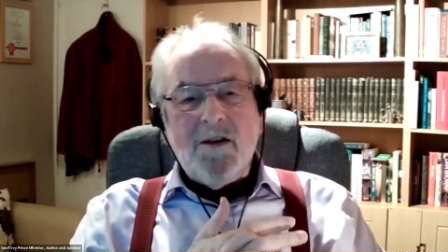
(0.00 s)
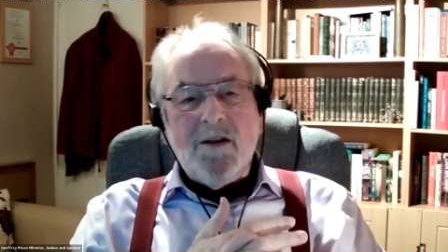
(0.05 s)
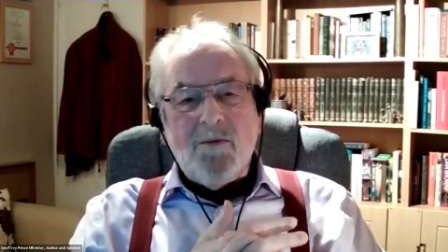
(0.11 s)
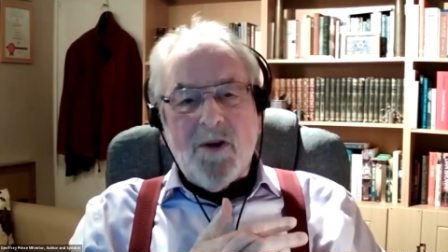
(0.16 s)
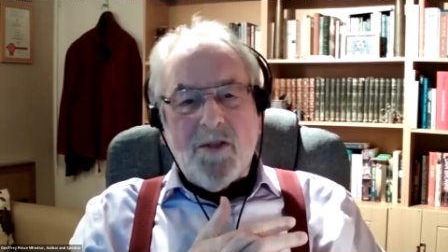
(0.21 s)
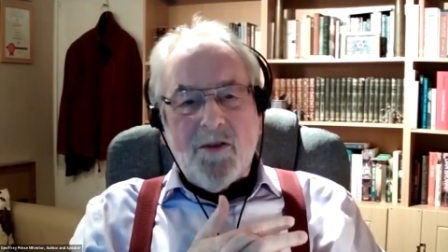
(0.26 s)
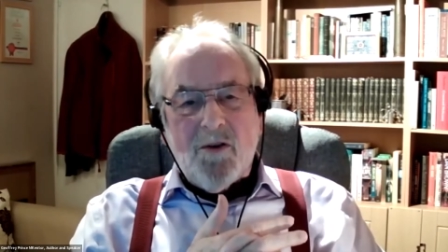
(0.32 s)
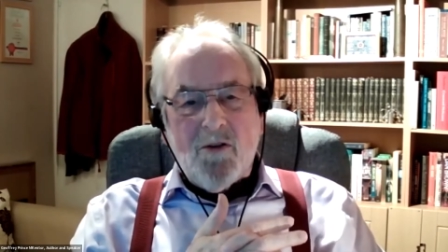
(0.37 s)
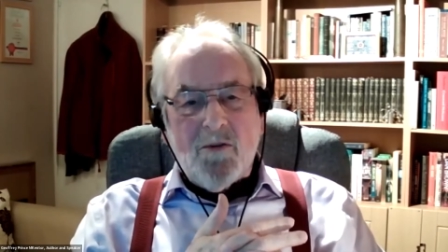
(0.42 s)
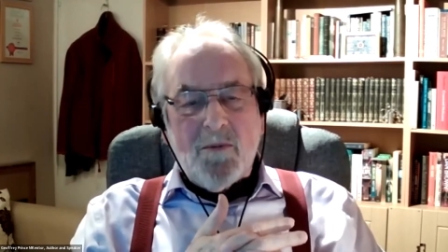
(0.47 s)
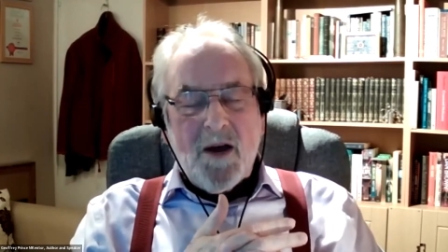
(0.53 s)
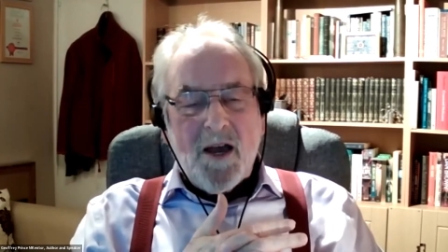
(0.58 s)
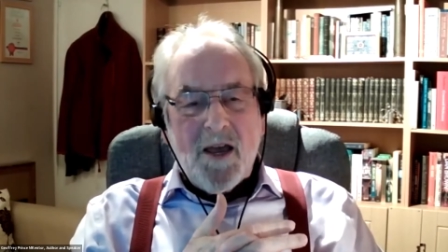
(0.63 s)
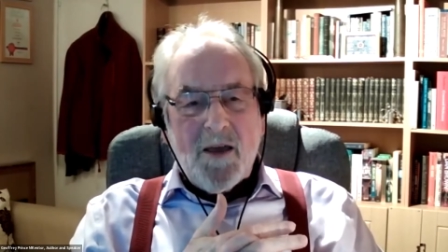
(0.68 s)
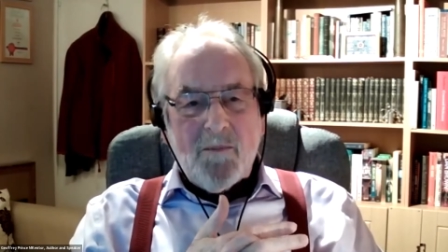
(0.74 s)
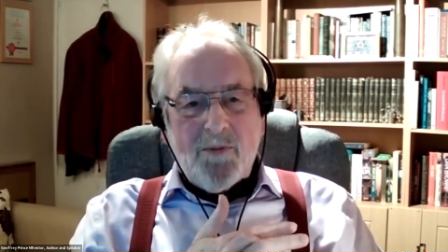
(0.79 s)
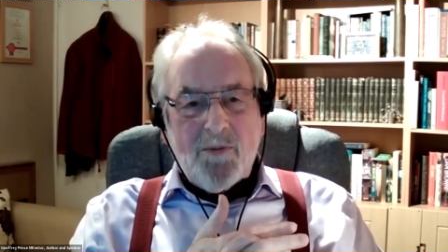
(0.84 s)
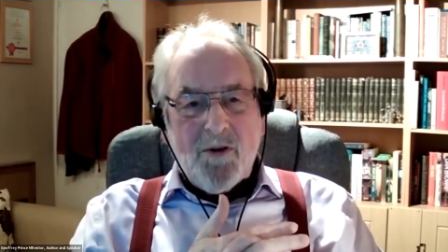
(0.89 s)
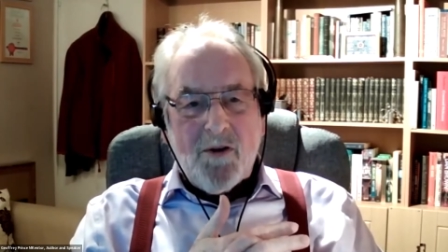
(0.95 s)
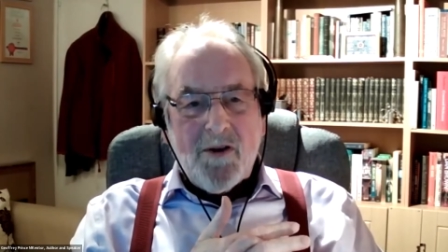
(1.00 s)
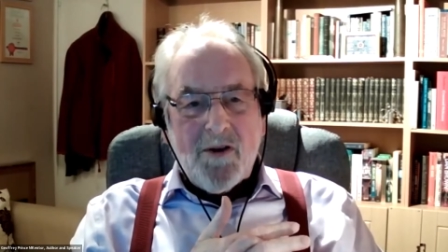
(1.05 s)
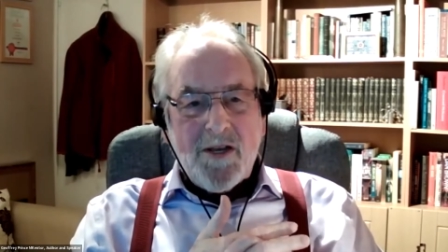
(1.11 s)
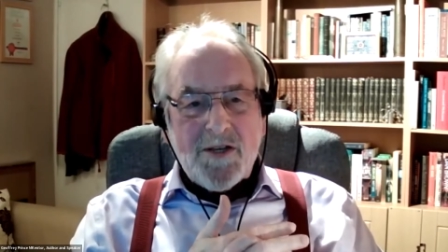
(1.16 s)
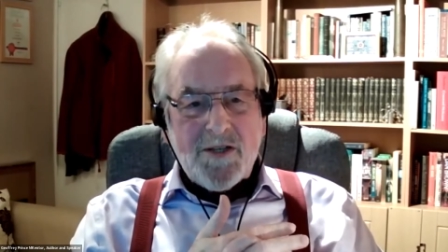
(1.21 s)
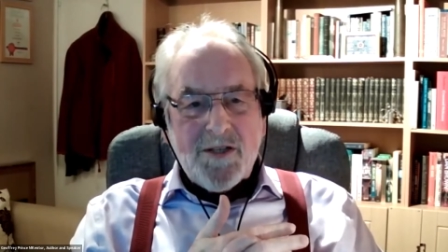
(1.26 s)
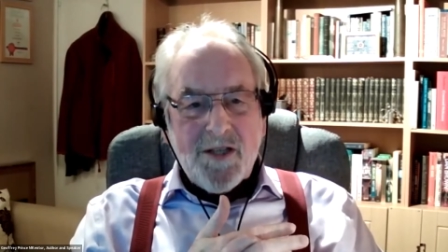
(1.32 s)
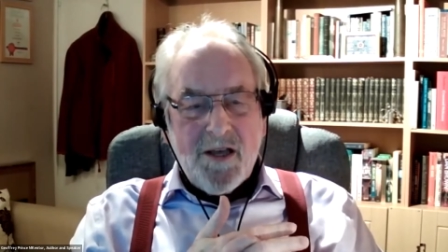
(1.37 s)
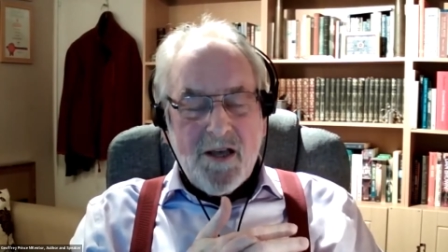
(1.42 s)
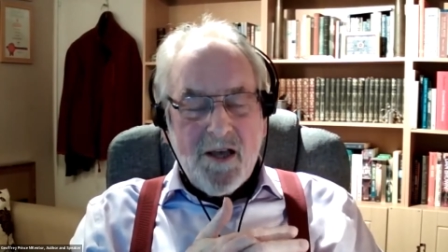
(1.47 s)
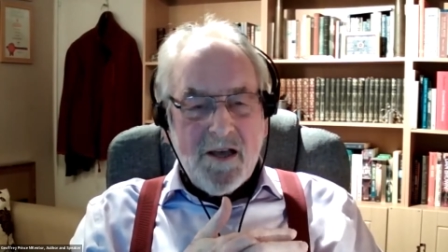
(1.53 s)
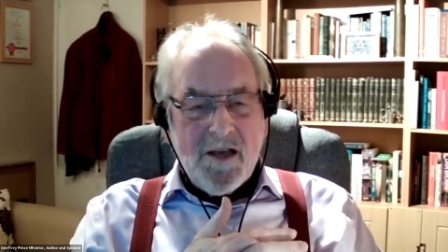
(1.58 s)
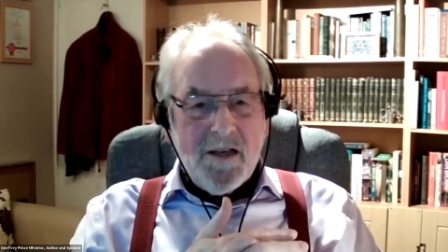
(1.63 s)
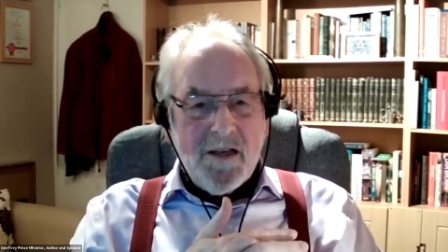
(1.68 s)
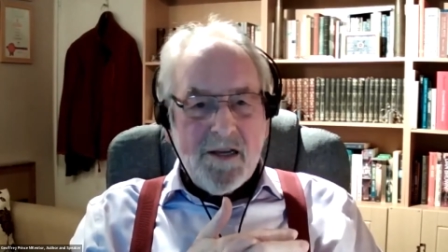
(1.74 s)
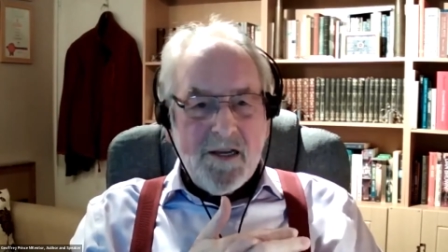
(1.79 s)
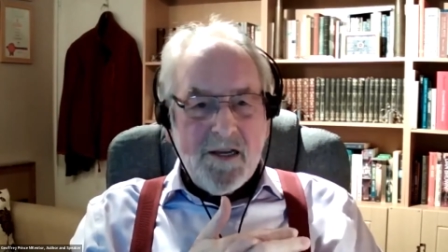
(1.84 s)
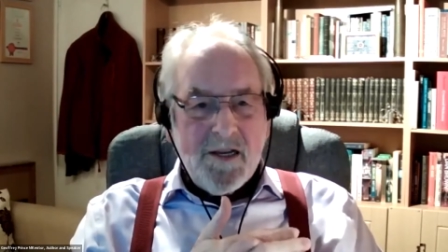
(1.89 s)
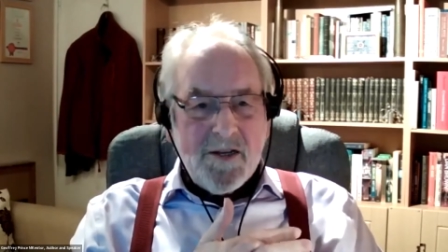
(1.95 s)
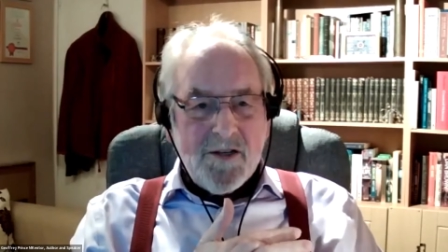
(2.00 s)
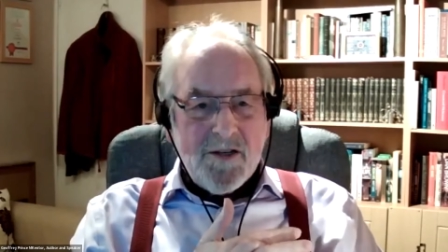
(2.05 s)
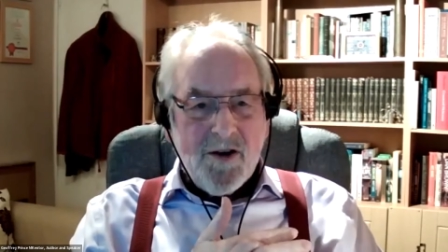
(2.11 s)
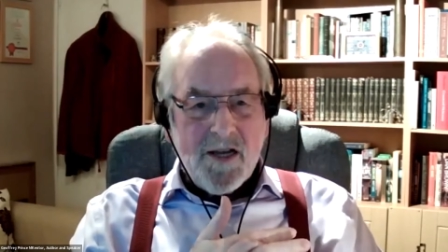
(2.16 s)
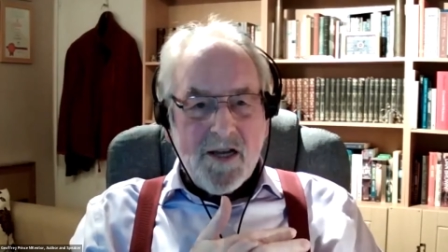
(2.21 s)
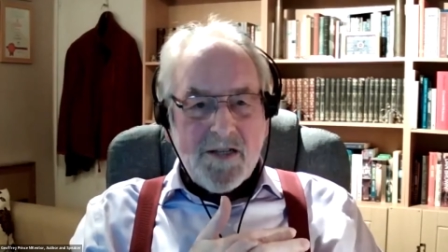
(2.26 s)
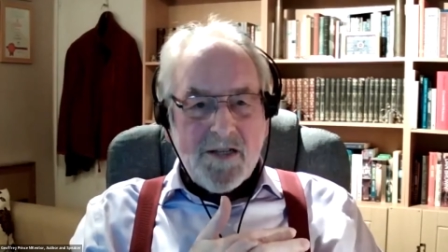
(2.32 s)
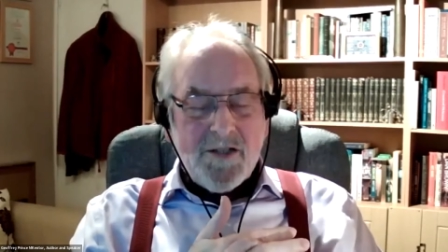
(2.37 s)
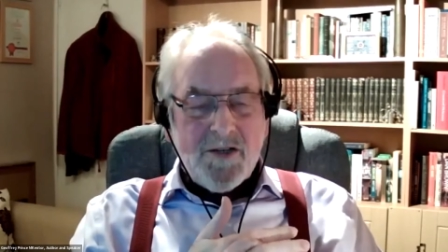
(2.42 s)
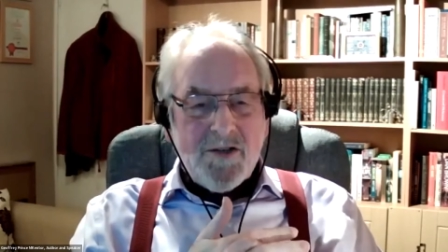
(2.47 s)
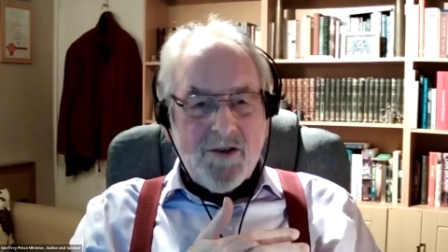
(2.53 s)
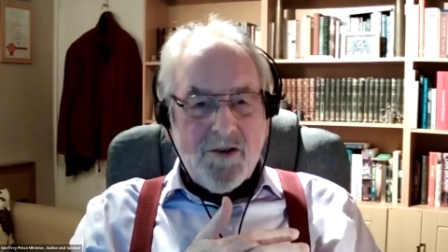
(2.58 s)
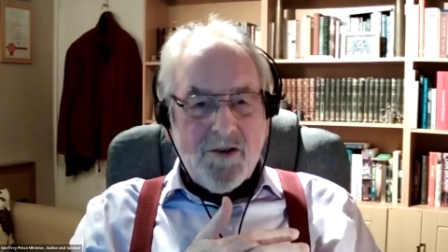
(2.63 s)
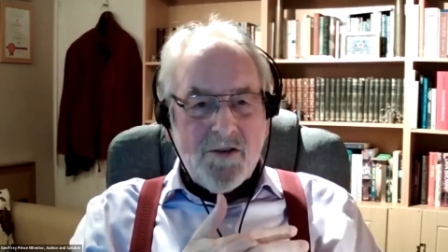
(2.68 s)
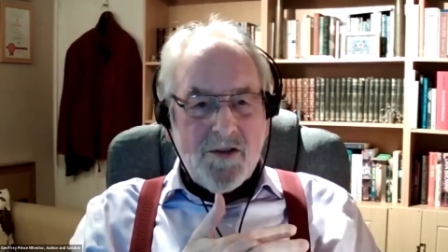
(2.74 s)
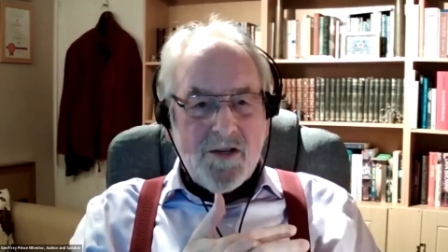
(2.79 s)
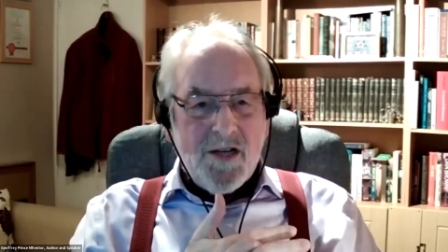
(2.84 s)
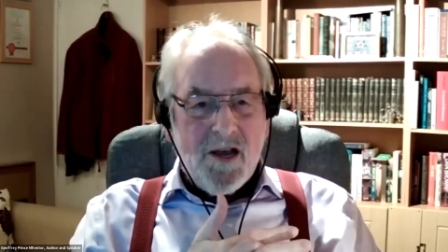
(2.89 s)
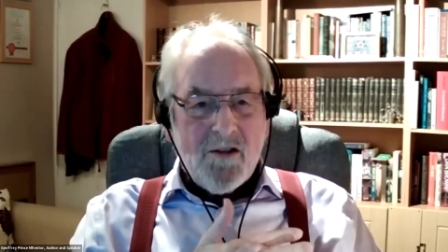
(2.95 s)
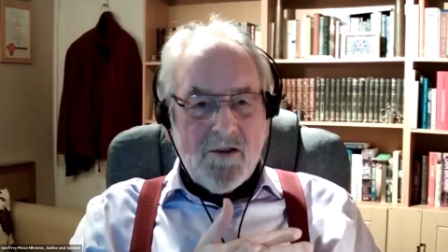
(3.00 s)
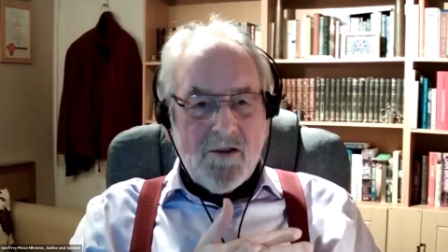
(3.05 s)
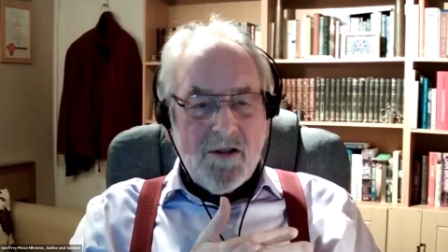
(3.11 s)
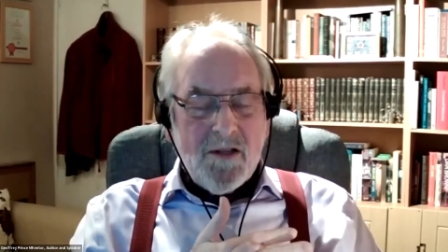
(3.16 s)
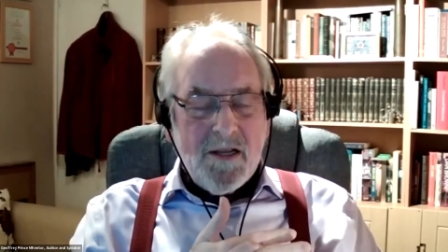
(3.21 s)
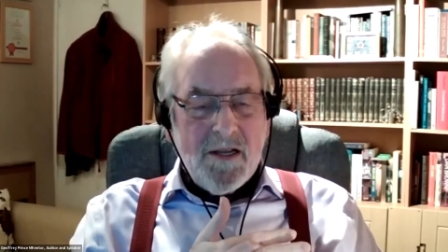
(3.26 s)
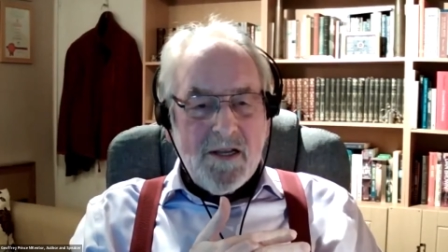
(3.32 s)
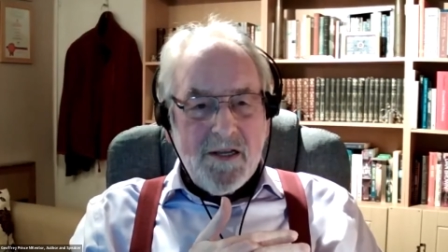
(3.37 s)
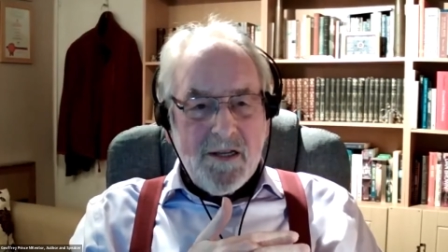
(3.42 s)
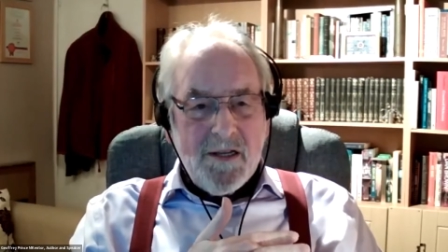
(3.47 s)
with all my employees there trying to draw the dole.